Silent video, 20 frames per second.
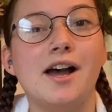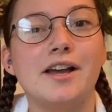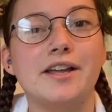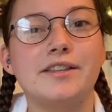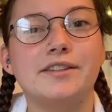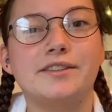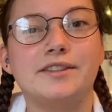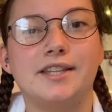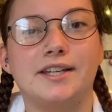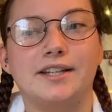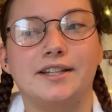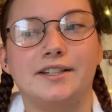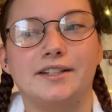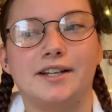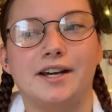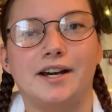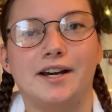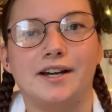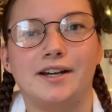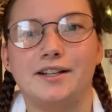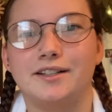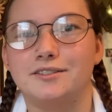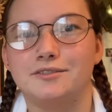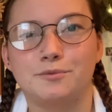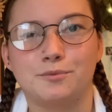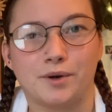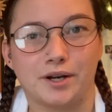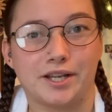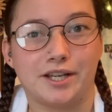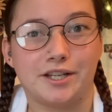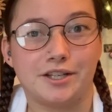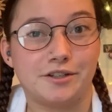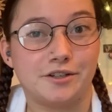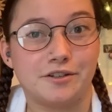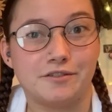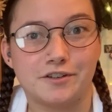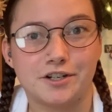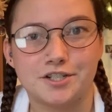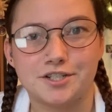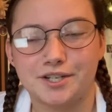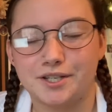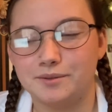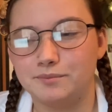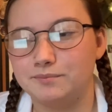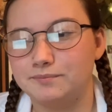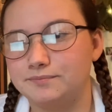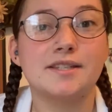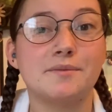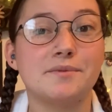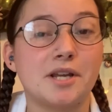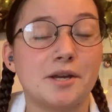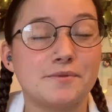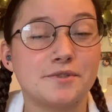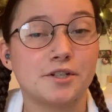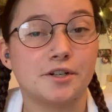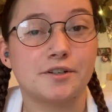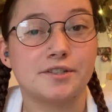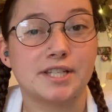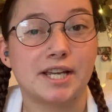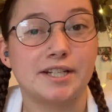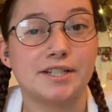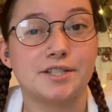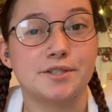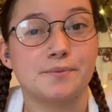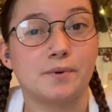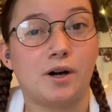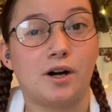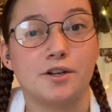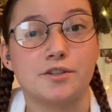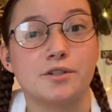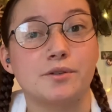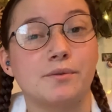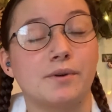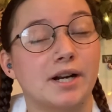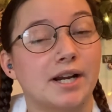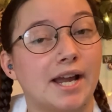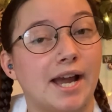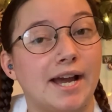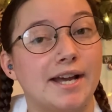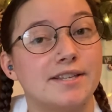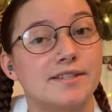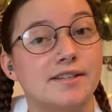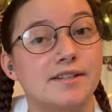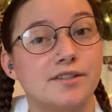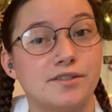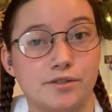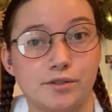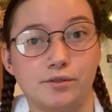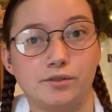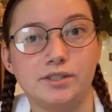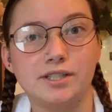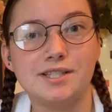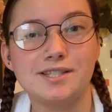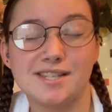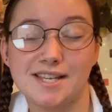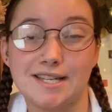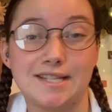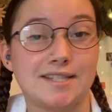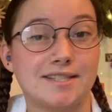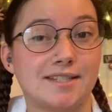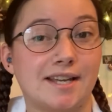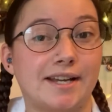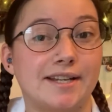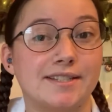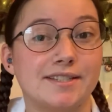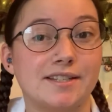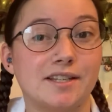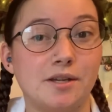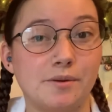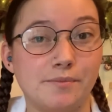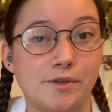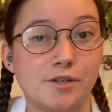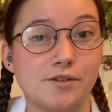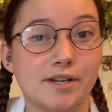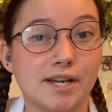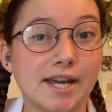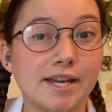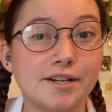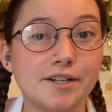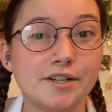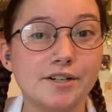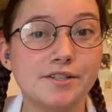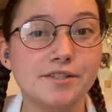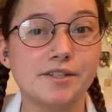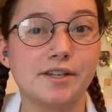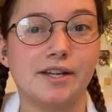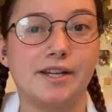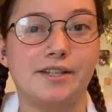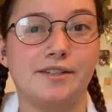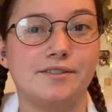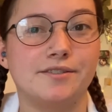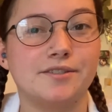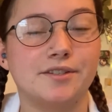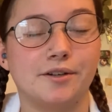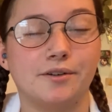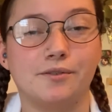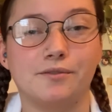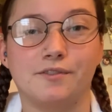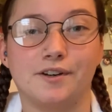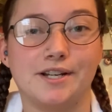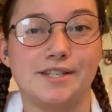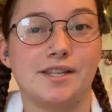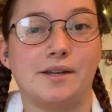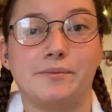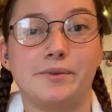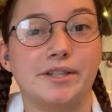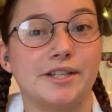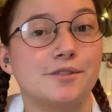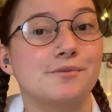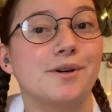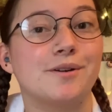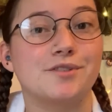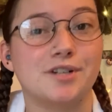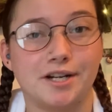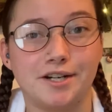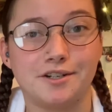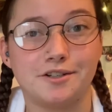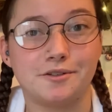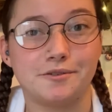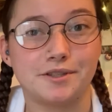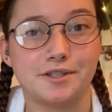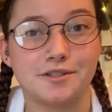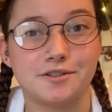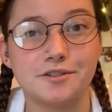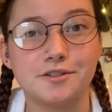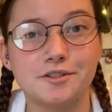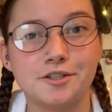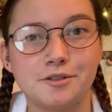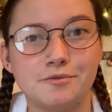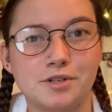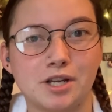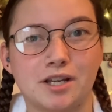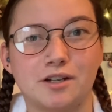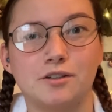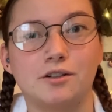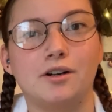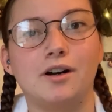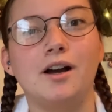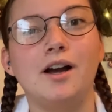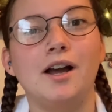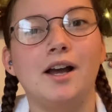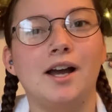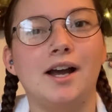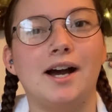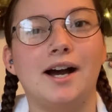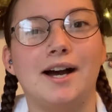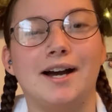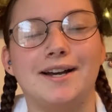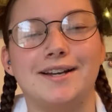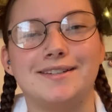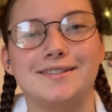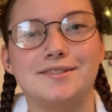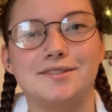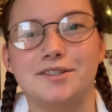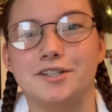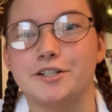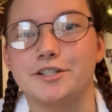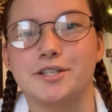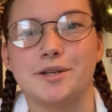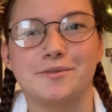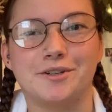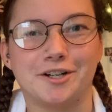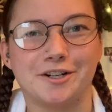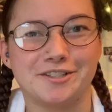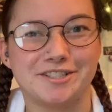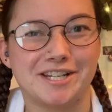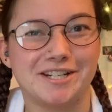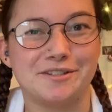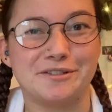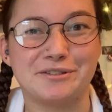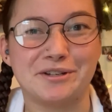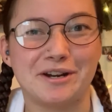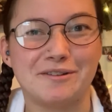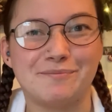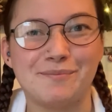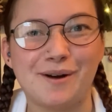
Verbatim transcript: than uh, working at a university. Sometimes neuroscientists will also work as consultants and science communicators. And so, for example, that's what I'm trying to do with this YouTube channel. Uh, there's some neuroscientists who have